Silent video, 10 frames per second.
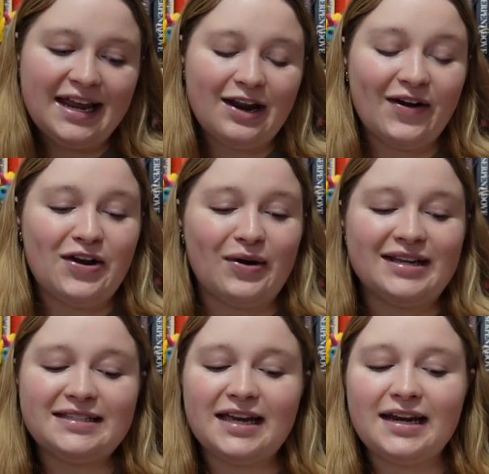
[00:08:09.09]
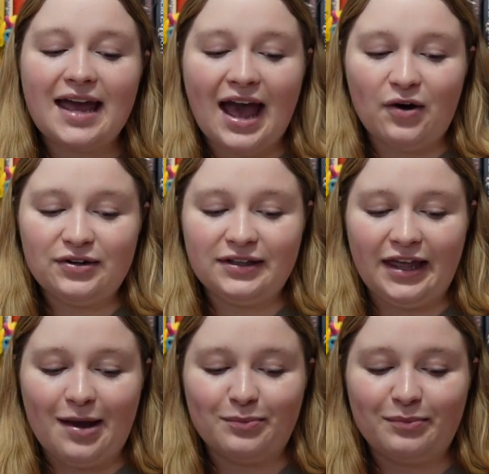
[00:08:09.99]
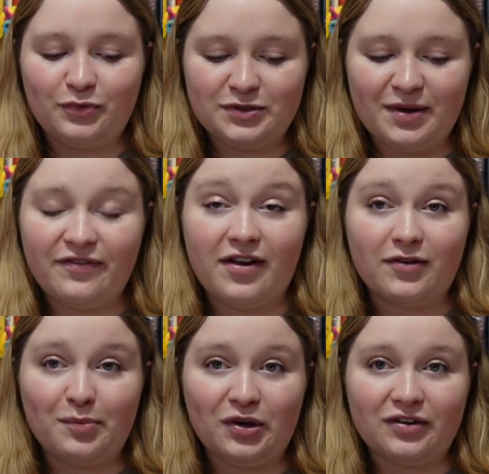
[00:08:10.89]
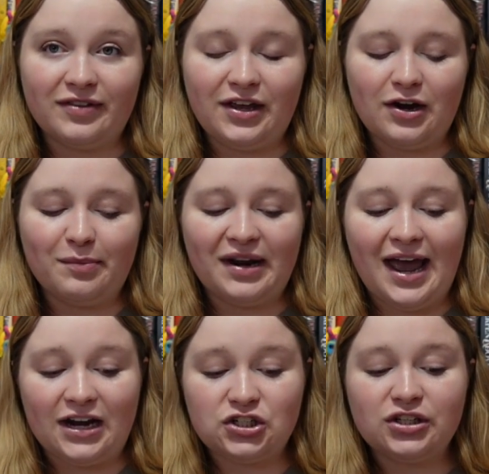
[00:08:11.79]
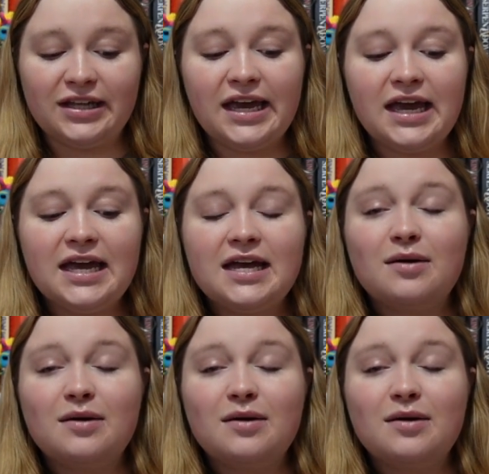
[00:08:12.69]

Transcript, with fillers: Now, I know I said Out on a Limb was my favorite book of the year, but actually,